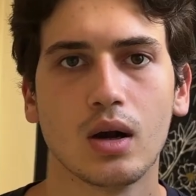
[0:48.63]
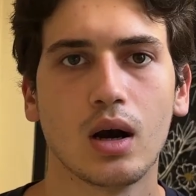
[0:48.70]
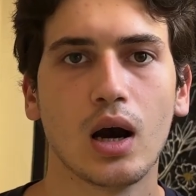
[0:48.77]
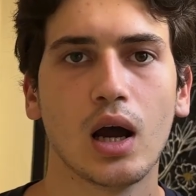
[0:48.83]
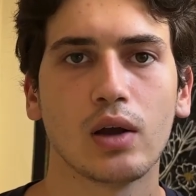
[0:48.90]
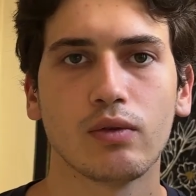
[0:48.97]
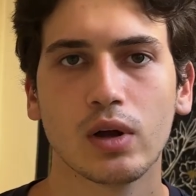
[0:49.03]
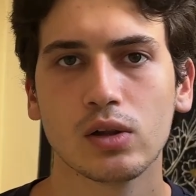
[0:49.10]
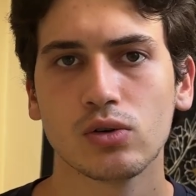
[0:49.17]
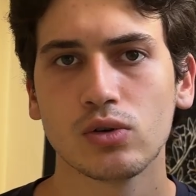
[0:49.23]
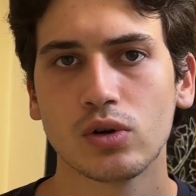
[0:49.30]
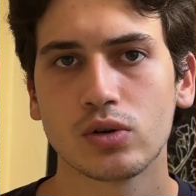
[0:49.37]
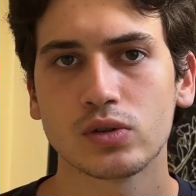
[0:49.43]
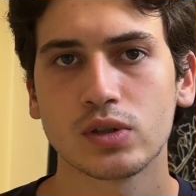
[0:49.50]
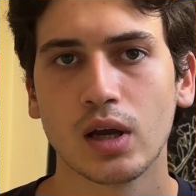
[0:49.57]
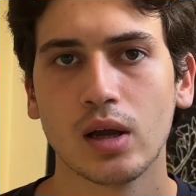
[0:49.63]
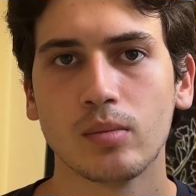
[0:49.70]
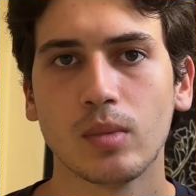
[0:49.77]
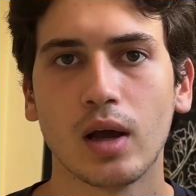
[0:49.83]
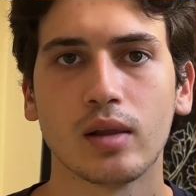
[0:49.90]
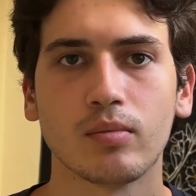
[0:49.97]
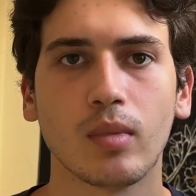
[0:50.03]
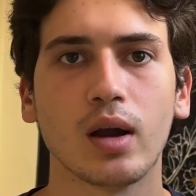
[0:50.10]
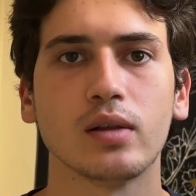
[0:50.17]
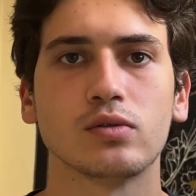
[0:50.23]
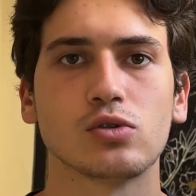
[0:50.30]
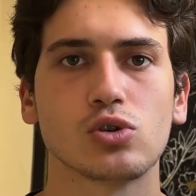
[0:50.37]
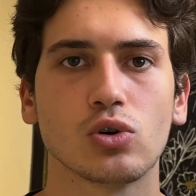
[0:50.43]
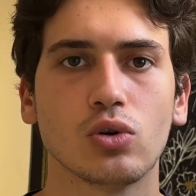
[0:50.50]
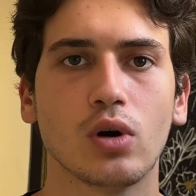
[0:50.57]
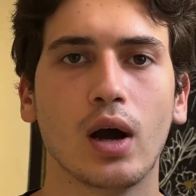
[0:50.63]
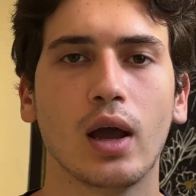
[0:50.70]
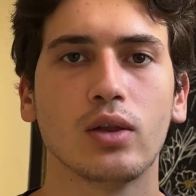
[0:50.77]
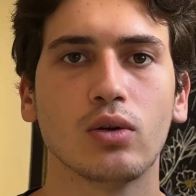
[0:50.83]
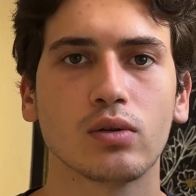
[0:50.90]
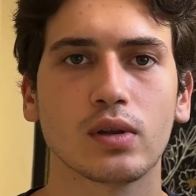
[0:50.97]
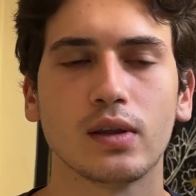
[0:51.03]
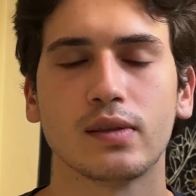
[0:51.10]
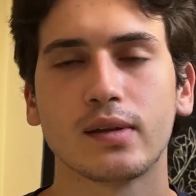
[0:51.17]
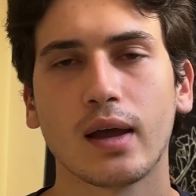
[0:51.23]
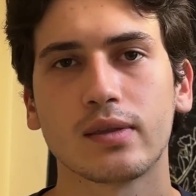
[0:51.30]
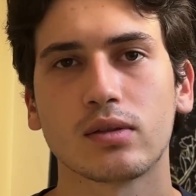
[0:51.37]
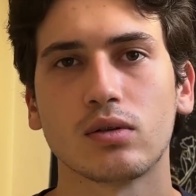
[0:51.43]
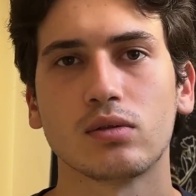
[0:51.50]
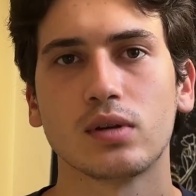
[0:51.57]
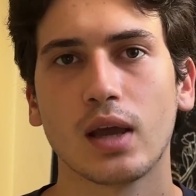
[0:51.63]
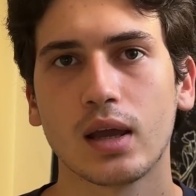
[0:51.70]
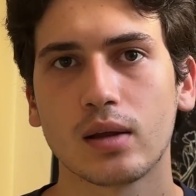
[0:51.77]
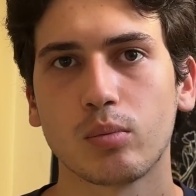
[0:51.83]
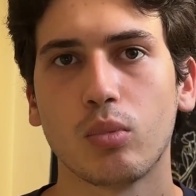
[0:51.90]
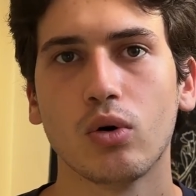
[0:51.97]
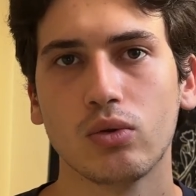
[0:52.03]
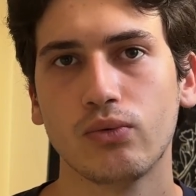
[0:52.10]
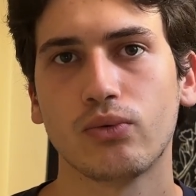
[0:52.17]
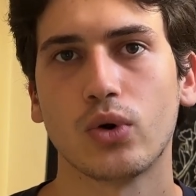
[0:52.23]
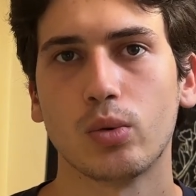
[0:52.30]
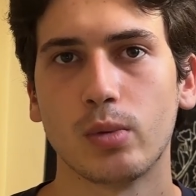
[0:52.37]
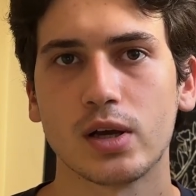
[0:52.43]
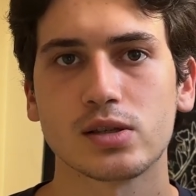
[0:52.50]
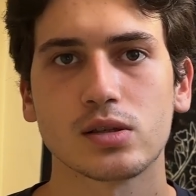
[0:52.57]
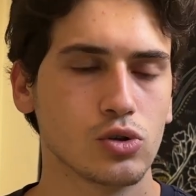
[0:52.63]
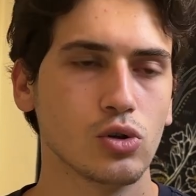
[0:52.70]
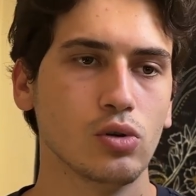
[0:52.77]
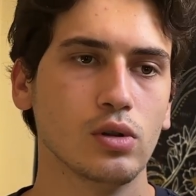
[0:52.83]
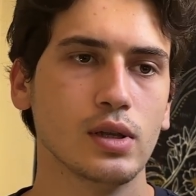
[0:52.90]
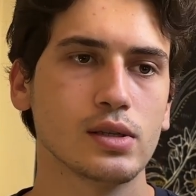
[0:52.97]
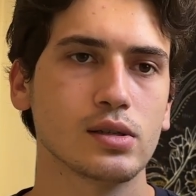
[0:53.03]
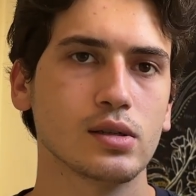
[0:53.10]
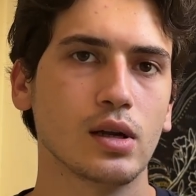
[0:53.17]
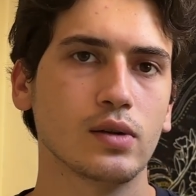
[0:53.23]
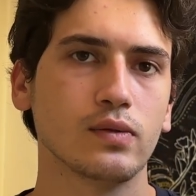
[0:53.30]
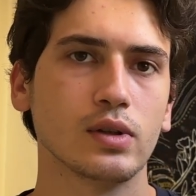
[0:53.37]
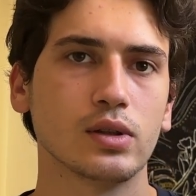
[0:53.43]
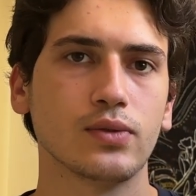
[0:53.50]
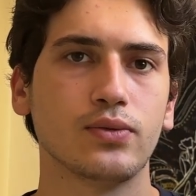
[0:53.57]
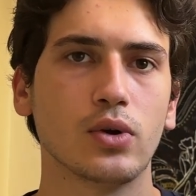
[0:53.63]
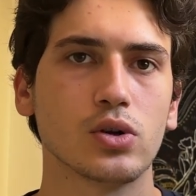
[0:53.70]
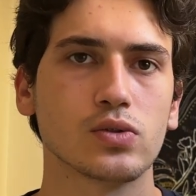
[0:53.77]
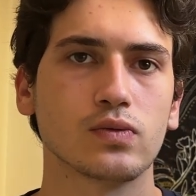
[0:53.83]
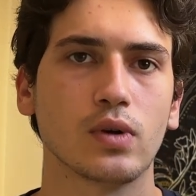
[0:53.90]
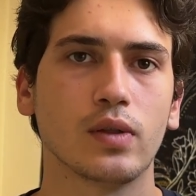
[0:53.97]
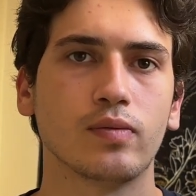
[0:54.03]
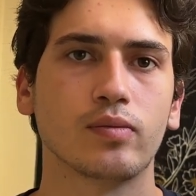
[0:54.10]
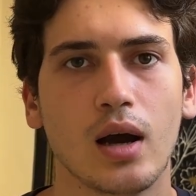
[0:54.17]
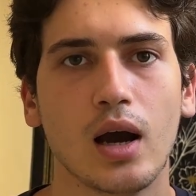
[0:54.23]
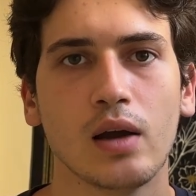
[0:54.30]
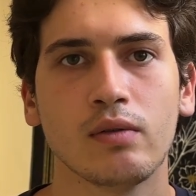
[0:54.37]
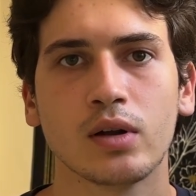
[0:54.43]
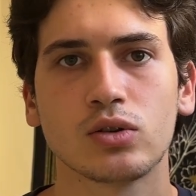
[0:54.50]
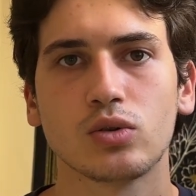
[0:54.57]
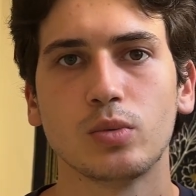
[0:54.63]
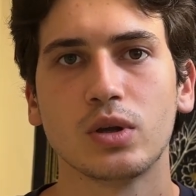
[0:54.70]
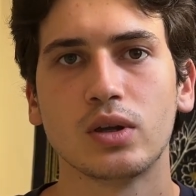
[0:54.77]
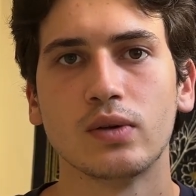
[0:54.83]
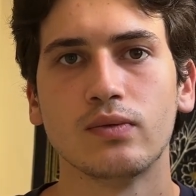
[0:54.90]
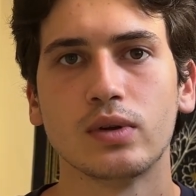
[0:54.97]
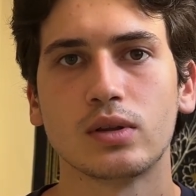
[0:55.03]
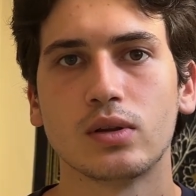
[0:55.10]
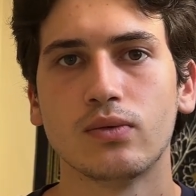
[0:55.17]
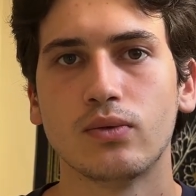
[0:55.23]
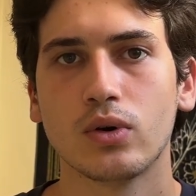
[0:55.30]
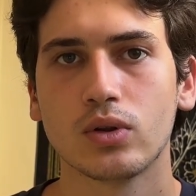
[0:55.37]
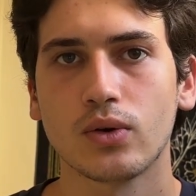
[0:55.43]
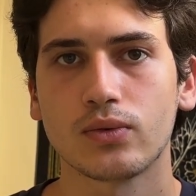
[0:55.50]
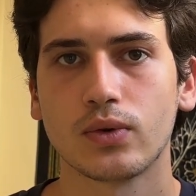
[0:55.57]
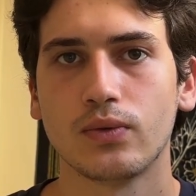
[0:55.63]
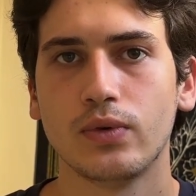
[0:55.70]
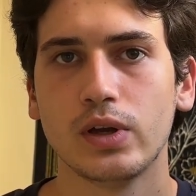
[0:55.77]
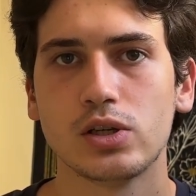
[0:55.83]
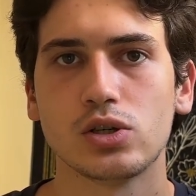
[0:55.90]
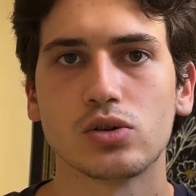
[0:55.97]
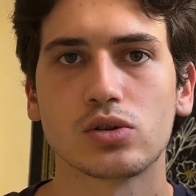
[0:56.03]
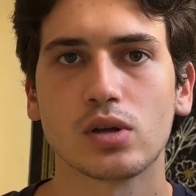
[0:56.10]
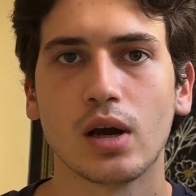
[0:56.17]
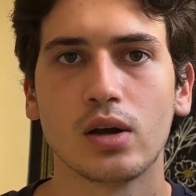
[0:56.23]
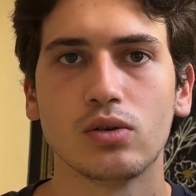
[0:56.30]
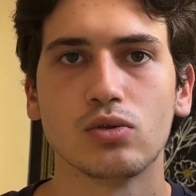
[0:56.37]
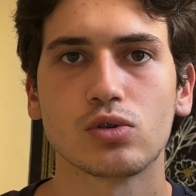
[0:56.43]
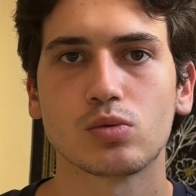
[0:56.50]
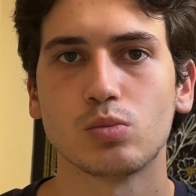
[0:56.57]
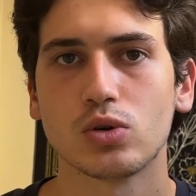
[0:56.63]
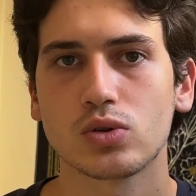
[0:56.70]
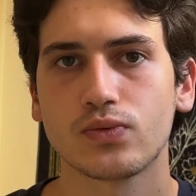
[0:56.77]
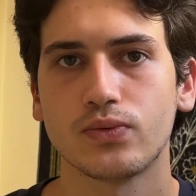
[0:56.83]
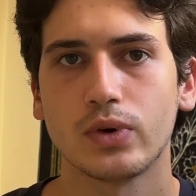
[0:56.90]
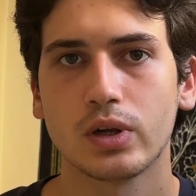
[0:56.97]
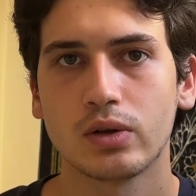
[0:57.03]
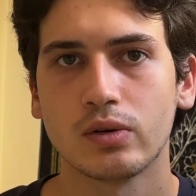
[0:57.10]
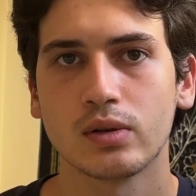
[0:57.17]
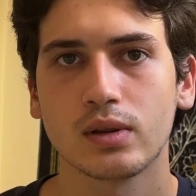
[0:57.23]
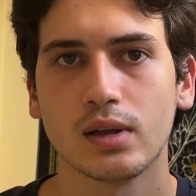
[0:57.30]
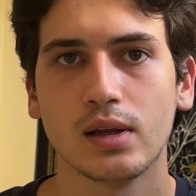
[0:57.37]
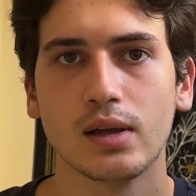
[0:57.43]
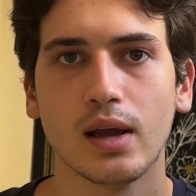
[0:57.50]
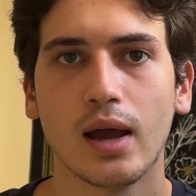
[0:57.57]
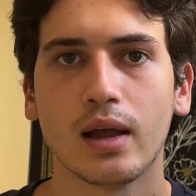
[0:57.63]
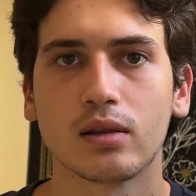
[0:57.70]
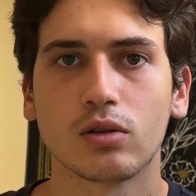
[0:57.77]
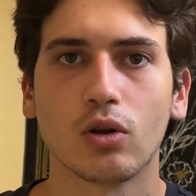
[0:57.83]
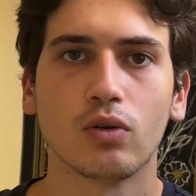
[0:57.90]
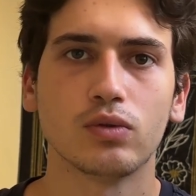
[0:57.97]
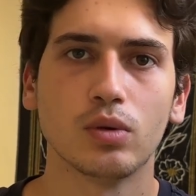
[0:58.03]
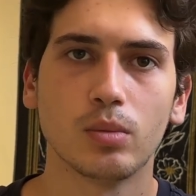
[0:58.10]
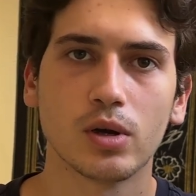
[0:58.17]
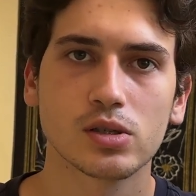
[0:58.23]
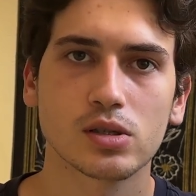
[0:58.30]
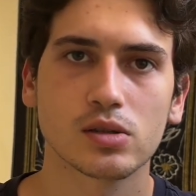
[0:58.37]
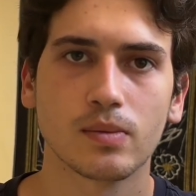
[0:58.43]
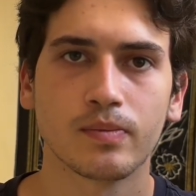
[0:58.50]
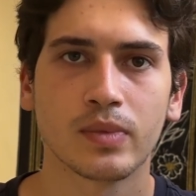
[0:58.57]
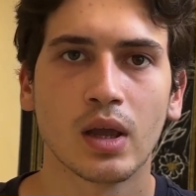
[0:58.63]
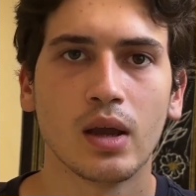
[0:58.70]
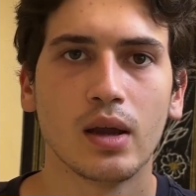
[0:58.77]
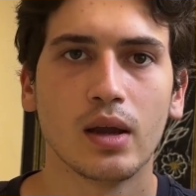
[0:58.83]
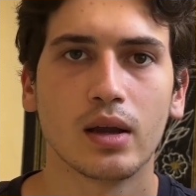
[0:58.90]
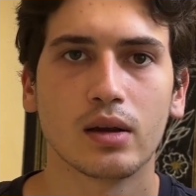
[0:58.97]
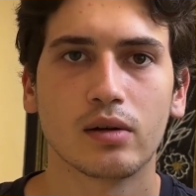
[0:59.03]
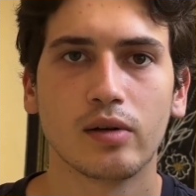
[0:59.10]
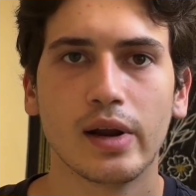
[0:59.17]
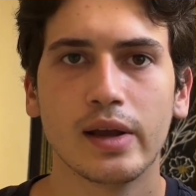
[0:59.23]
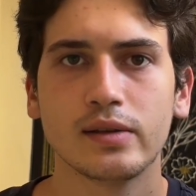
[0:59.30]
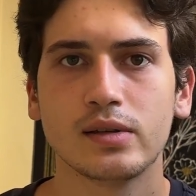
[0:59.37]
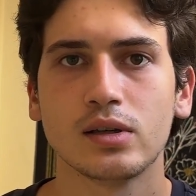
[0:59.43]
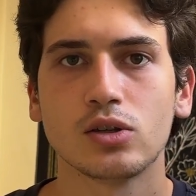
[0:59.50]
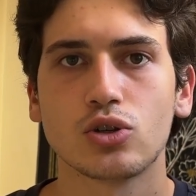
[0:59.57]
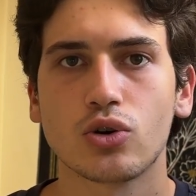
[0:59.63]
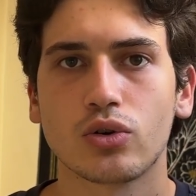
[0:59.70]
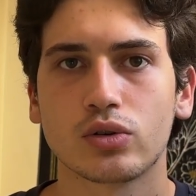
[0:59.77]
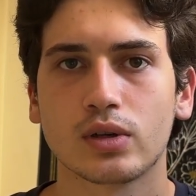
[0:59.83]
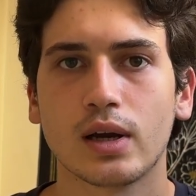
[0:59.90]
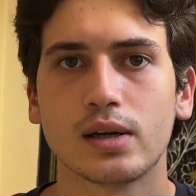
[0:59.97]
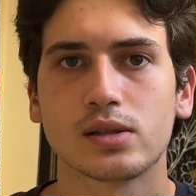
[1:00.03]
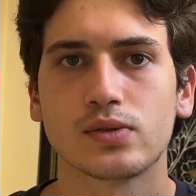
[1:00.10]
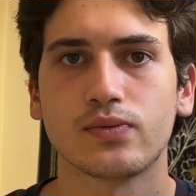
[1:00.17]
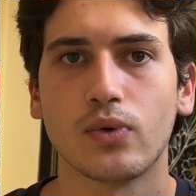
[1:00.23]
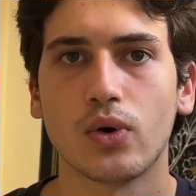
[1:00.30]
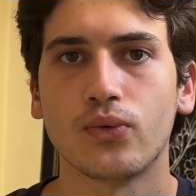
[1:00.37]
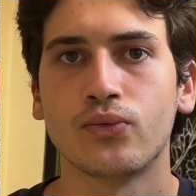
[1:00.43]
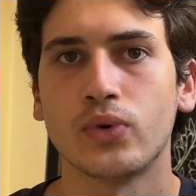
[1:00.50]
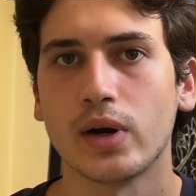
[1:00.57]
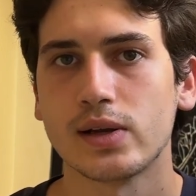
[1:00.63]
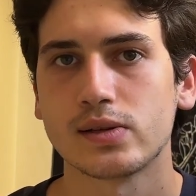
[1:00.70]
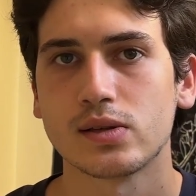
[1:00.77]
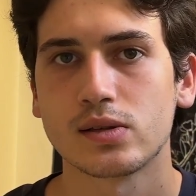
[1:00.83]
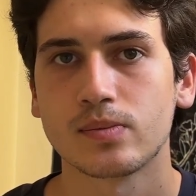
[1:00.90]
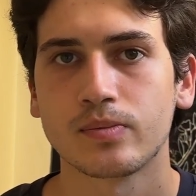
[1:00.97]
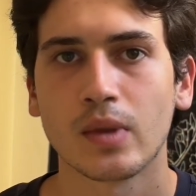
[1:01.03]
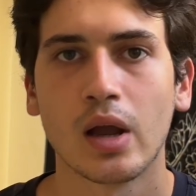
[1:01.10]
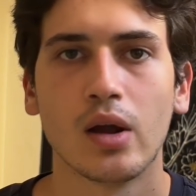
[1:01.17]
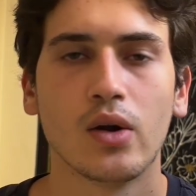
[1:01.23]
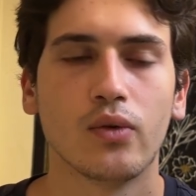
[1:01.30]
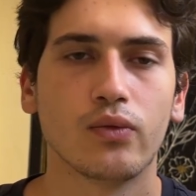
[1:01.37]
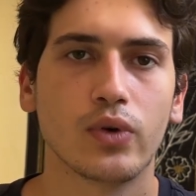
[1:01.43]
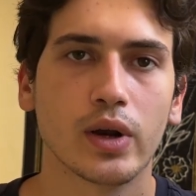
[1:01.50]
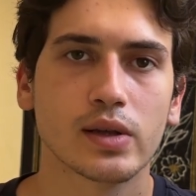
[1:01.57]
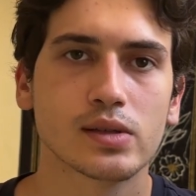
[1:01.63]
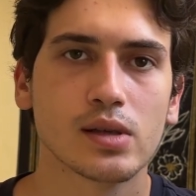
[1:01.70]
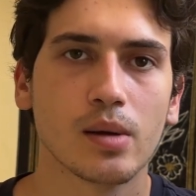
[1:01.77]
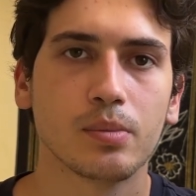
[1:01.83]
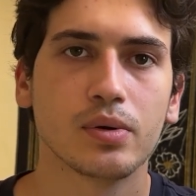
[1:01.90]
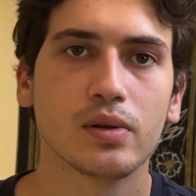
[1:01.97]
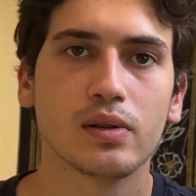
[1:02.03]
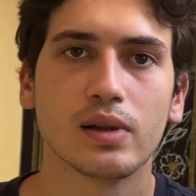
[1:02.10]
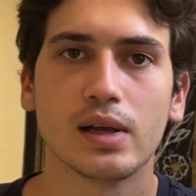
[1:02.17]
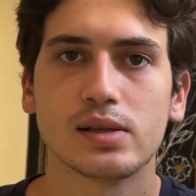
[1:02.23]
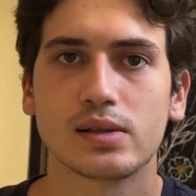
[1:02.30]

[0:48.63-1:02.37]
I value your time and mine, so I don't intend to take both from us. So let's start with the first one. I want to begin with one of the features I use most frequently and love the most: creating shortcuts for phrases. For example, let's